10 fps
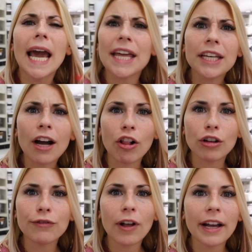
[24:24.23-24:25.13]
And the
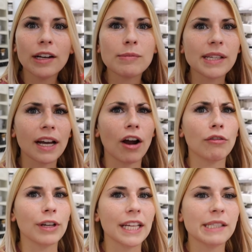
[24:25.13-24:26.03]
colorful items like
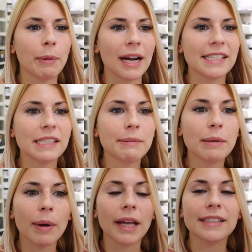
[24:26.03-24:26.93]
are really surprising to
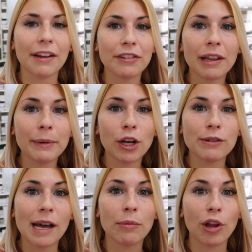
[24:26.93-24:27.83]
me, but definitely let me
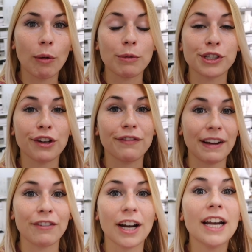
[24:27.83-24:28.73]
know down below what was your
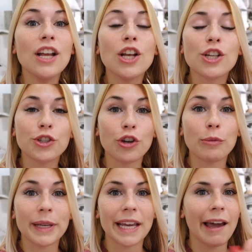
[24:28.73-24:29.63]
favorite
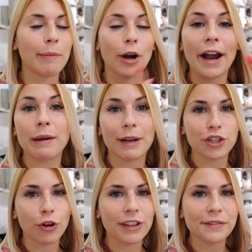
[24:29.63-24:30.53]
Studio McGee item or item I
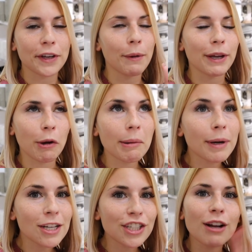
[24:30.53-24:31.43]
showed in this video. I know I
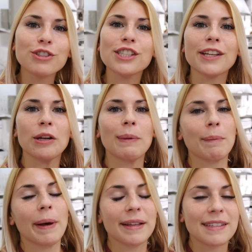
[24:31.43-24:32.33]
branched out just a little
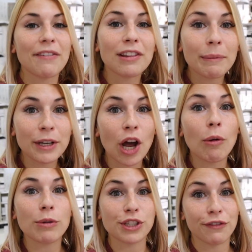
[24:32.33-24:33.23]
bit, but definitely let me
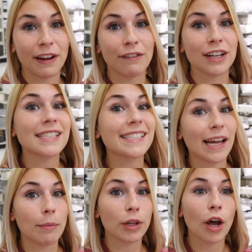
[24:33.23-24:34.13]
know what was your favorites
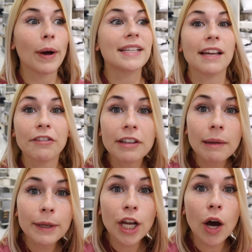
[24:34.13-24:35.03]
down below. And definitely
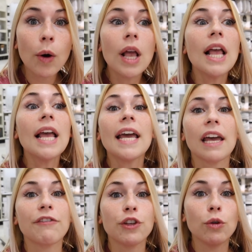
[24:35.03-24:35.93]
let me know
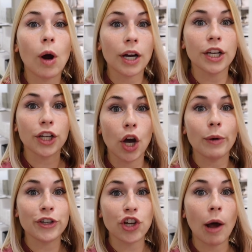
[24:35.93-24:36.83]
if you are gonna
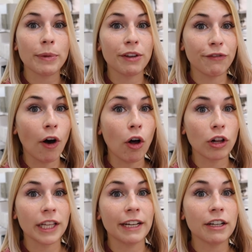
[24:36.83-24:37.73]
go and shop the fall
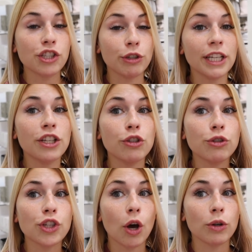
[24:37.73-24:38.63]
clearance. You need to
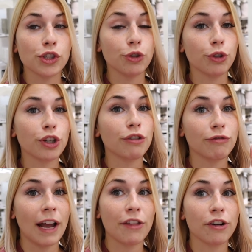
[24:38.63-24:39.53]
do so sooner
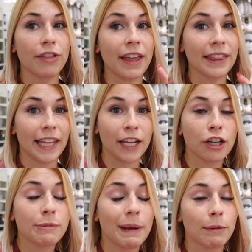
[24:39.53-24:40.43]
rather than
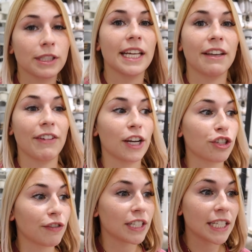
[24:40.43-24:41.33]
later to be able to take
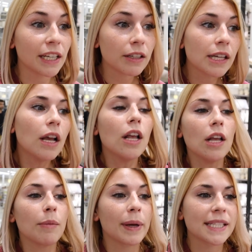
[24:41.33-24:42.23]
advantage of the deals.
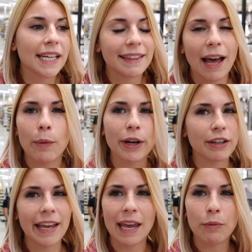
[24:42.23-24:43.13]
But it's like that
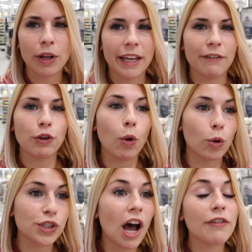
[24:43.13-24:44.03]
weird game where like if you
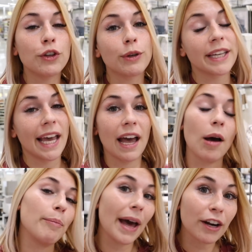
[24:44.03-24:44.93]
hold off you can
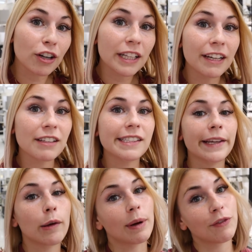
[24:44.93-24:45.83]
get a better clearance
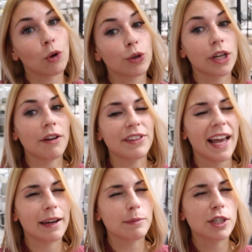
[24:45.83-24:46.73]
deal, but if you hold off
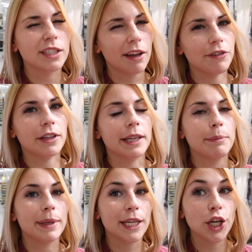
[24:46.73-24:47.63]
the items could
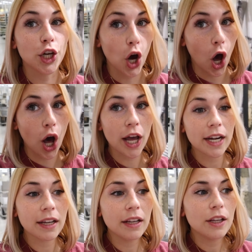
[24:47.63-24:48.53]
definitely be
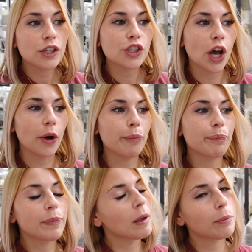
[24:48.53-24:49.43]
gone. So
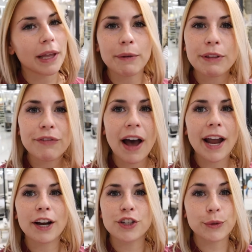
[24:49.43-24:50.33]
play with
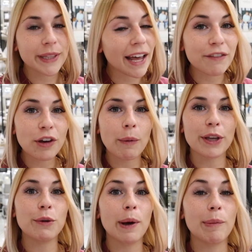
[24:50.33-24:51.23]
fire, do with that info
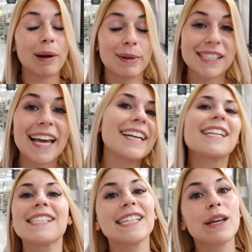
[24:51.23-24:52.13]
what you will, but I'm excited
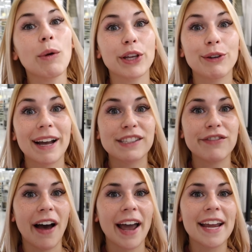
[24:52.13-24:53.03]
to see what you guys
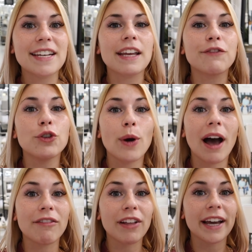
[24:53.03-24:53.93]
find. If you
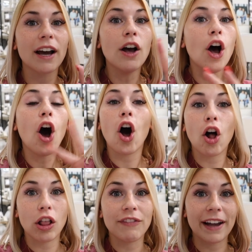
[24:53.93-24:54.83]
have like a
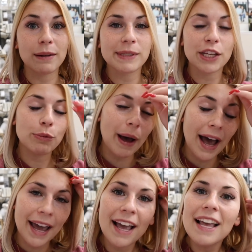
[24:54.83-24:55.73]
haul of items that you
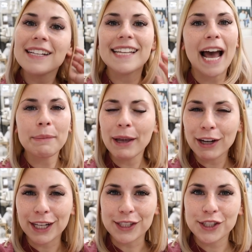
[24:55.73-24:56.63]
buy, tag me
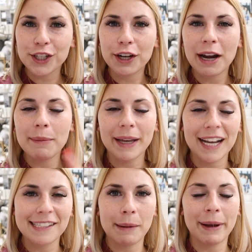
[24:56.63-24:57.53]
on Instagram. Like
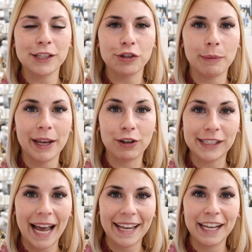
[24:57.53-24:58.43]
I said, my Instagram handle
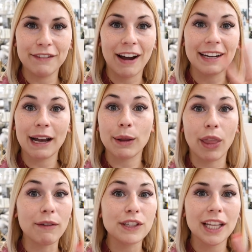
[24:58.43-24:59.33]
is at Katie Vining. I would
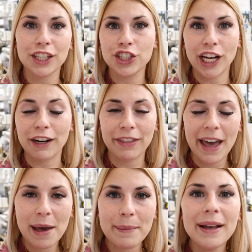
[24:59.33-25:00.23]
love to like share
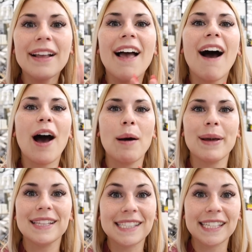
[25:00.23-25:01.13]
them um,
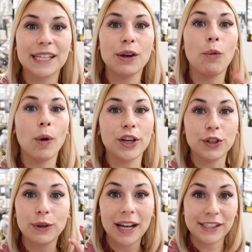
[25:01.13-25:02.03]
and see what
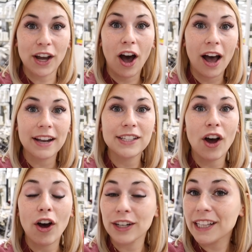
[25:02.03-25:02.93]
you guys got
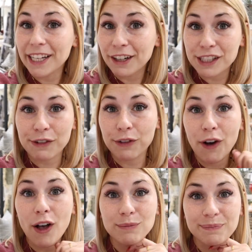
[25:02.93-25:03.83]
on clearance for fall.